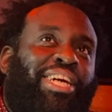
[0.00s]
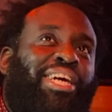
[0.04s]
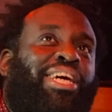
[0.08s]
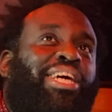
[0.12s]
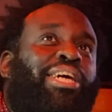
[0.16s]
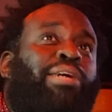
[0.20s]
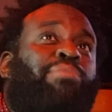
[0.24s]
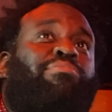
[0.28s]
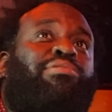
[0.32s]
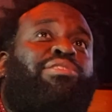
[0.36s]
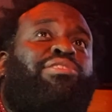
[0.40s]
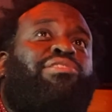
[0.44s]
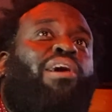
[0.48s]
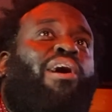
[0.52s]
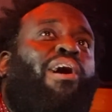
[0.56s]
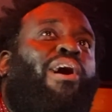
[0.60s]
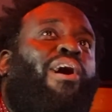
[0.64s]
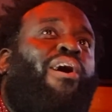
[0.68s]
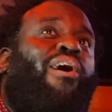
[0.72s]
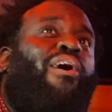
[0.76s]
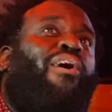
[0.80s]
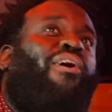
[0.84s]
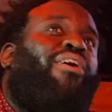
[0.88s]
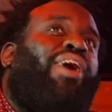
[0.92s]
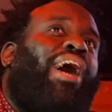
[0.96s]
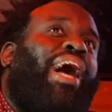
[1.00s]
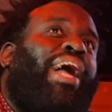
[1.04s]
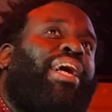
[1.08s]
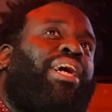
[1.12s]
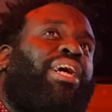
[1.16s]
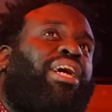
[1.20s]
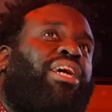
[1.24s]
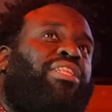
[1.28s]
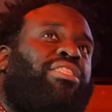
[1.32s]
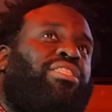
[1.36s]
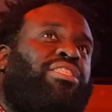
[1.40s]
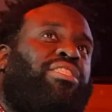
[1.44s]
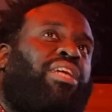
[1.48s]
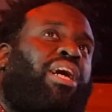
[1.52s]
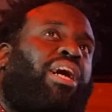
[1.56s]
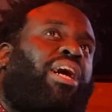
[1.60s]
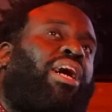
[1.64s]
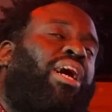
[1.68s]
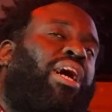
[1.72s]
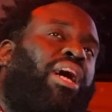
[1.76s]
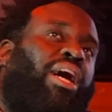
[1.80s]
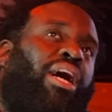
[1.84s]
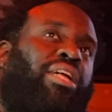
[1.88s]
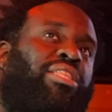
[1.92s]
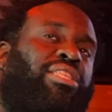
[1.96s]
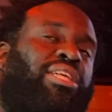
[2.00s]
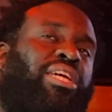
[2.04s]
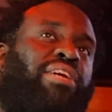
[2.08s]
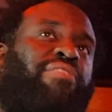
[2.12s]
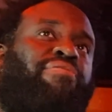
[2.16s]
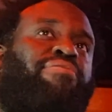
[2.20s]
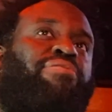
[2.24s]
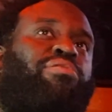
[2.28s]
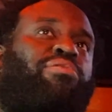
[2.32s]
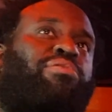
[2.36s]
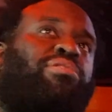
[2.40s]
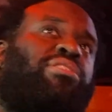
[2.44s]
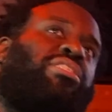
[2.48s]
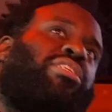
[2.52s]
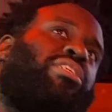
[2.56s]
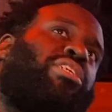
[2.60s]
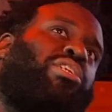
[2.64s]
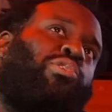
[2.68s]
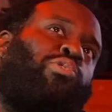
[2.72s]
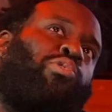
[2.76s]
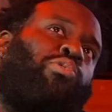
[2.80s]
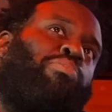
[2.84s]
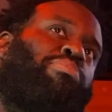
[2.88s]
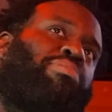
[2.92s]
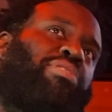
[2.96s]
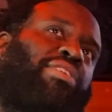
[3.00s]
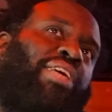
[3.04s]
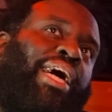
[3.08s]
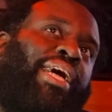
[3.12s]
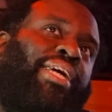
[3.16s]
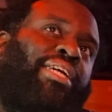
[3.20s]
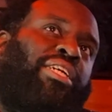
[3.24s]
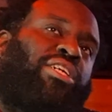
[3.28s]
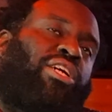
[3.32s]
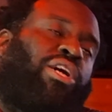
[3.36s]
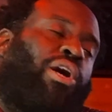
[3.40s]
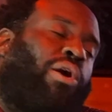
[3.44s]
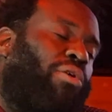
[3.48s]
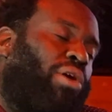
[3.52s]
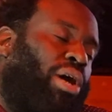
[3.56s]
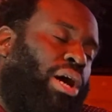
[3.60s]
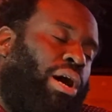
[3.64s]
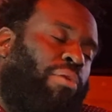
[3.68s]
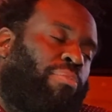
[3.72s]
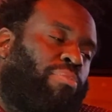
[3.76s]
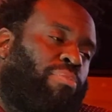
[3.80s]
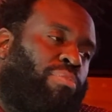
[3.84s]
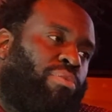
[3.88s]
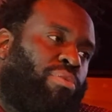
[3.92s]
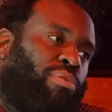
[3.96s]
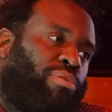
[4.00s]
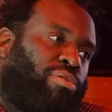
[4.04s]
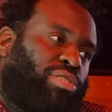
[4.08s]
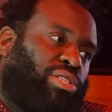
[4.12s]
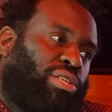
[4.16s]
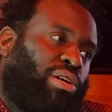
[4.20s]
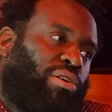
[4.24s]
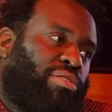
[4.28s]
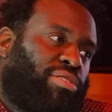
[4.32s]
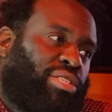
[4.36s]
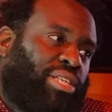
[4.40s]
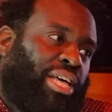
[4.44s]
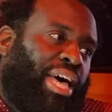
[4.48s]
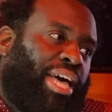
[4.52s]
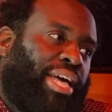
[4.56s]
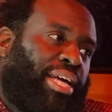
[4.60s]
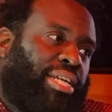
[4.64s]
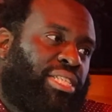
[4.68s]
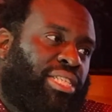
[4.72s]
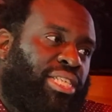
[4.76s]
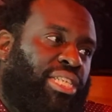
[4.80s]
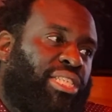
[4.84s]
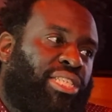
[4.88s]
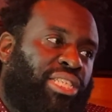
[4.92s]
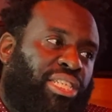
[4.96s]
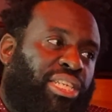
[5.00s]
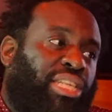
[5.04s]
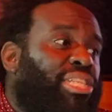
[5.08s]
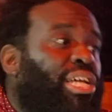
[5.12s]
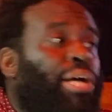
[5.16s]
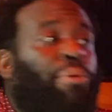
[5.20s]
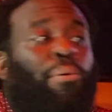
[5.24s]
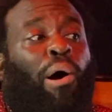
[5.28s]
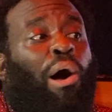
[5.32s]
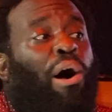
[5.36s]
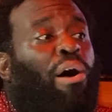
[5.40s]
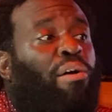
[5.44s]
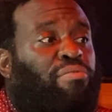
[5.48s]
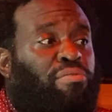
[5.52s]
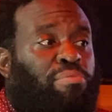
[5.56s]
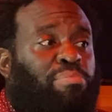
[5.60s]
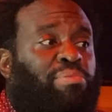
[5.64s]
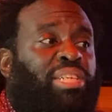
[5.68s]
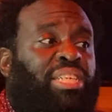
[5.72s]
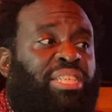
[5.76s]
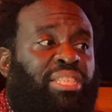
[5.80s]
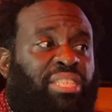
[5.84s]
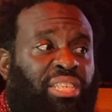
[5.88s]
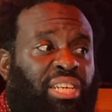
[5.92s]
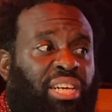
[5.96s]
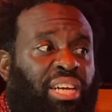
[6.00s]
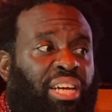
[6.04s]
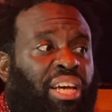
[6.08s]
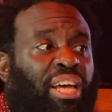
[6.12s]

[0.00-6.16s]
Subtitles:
it was all like the influence of the group was like go-go. So it was like DC, because they were all from DC.